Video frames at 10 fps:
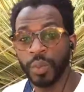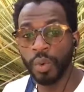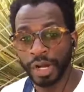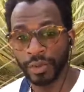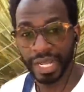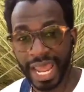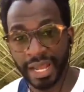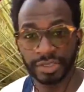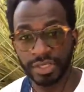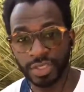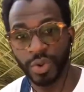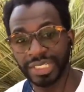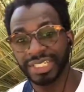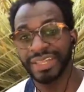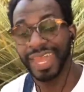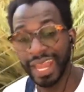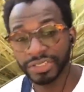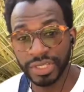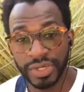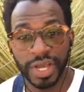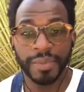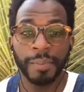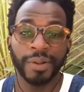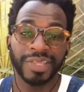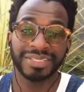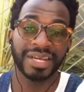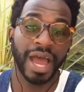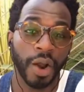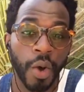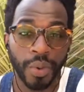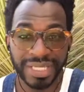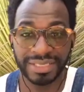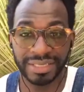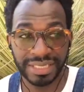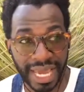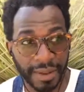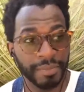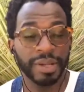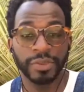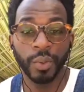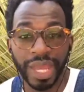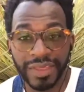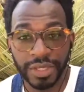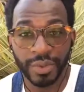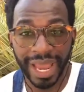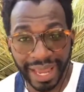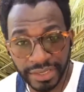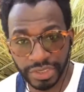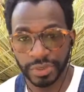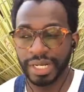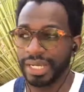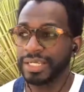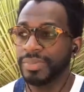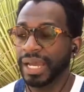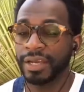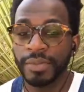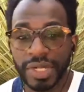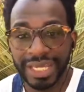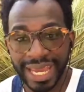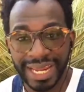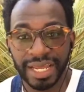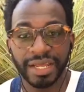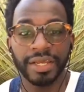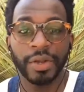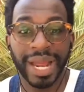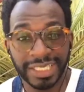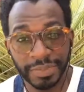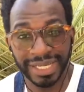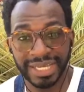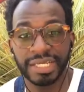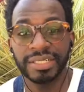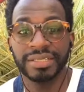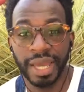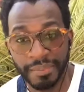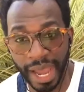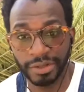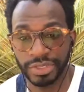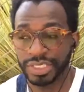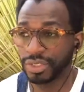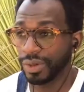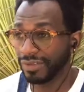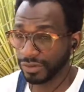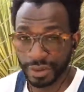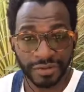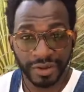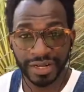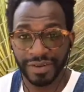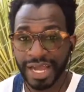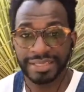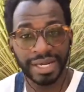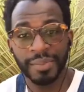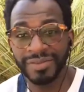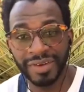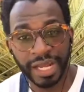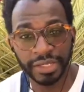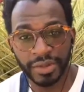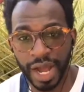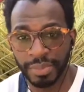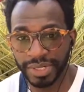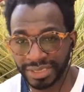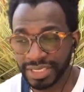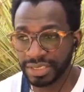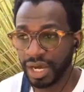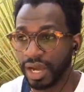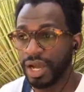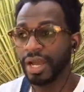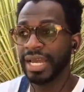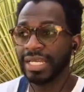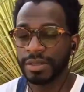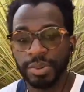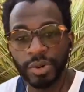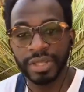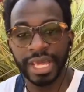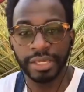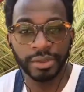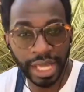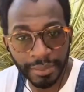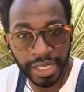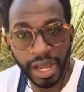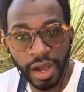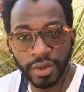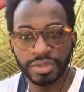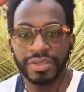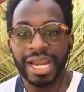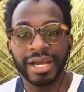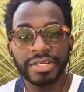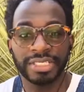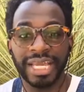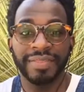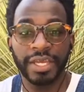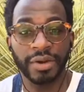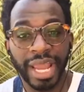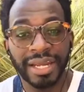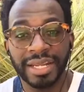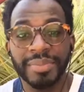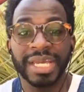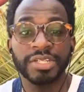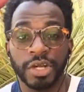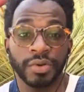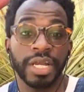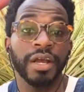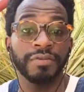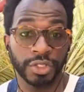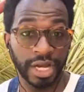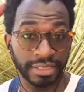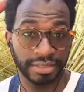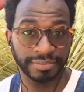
one way to answer this question, and the answer that you come up with is not always the same, but the way that you answer it is by communicating your expectations and boundaries. So if you're afraid of heights and I'm inviting you to hop on a seesaw, it's important that you let me know so that I understand that you're handing me a degree of trust.